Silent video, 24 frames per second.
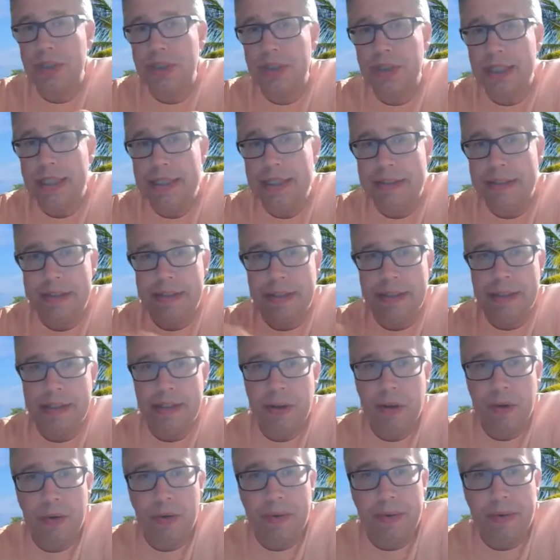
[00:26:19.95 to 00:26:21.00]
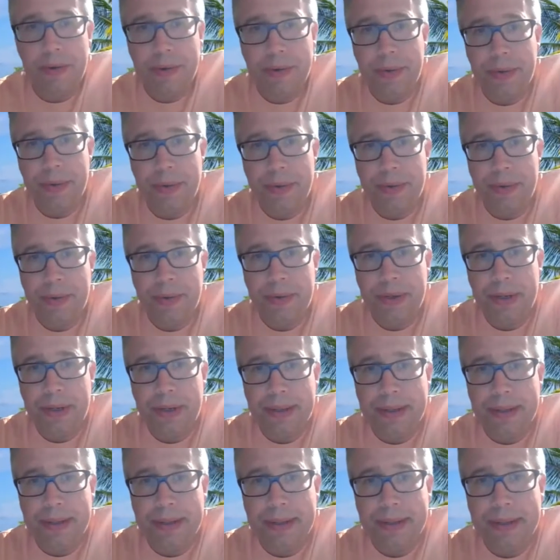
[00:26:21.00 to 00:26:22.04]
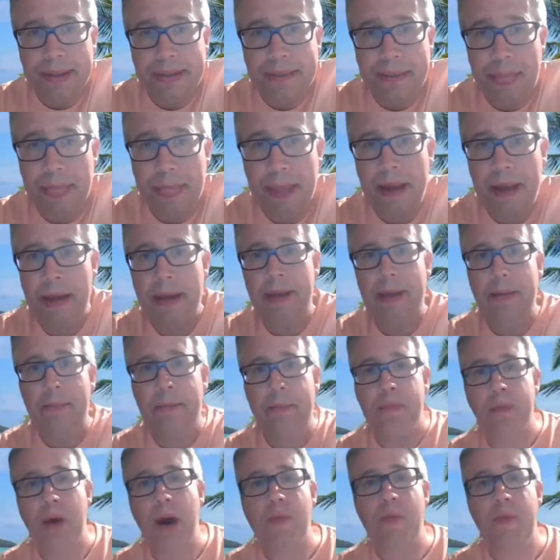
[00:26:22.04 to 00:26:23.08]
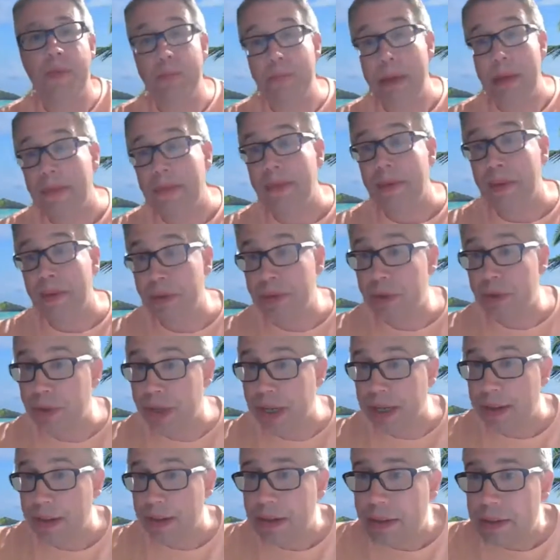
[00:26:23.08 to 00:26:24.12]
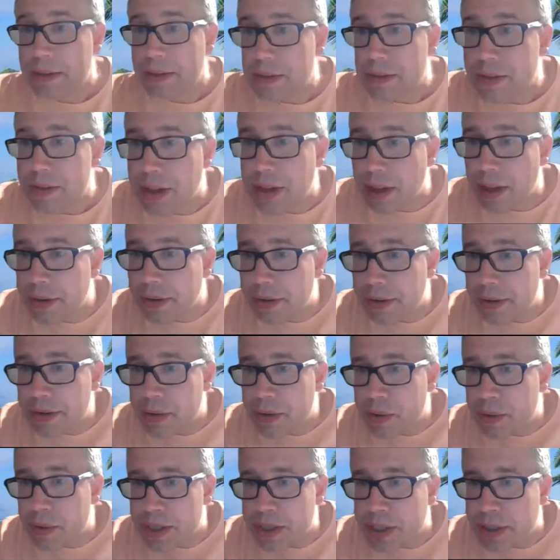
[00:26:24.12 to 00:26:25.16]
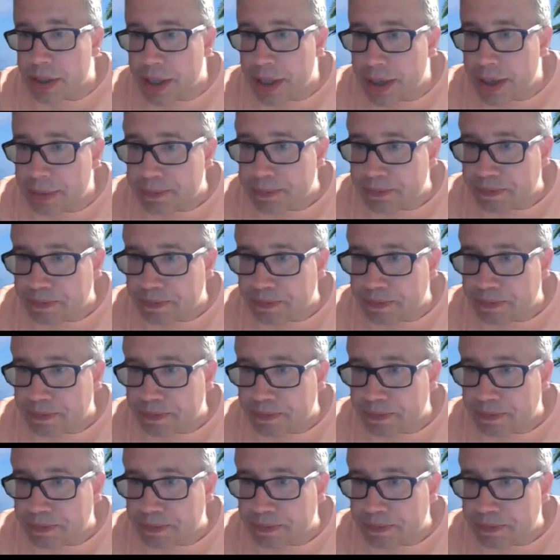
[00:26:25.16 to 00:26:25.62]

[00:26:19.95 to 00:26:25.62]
easily over to the power bender tuning. There's another question here.